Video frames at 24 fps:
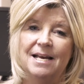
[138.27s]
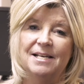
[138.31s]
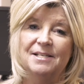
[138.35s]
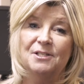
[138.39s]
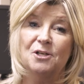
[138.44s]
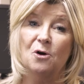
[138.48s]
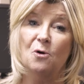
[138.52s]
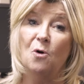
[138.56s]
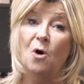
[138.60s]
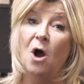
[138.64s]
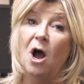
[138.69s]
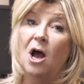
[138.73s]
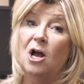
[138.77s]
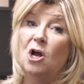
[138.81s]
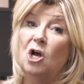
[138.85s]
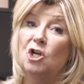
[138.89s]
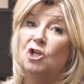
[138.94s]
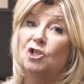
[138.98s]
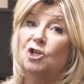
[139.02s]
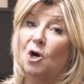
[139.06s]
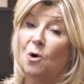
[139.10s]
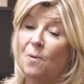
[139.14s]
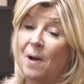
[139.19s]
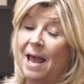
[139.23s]
So
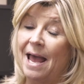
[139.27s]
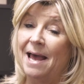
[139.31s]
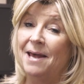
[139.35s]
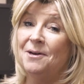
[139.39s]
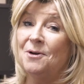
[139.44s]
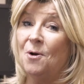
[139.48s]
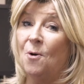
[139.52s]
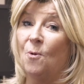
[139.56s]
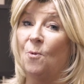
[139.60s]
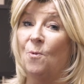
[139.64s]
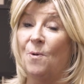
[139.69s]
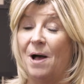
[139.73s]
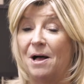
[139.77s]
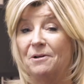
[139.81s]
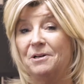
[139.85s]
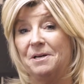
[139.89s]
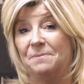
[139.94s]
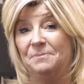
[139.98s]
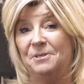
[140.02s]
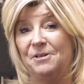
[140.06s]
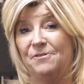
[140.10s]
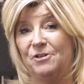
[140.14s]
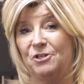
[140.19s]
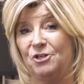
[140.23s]
Joanne,
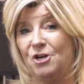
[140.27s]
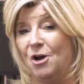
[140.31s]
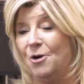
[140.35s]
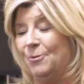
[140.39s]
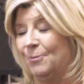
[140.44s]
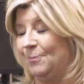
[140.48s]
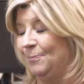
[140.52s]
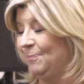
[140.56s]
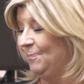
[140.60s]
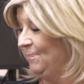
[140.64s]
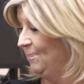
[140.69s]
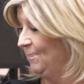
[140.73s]
welcome to the show.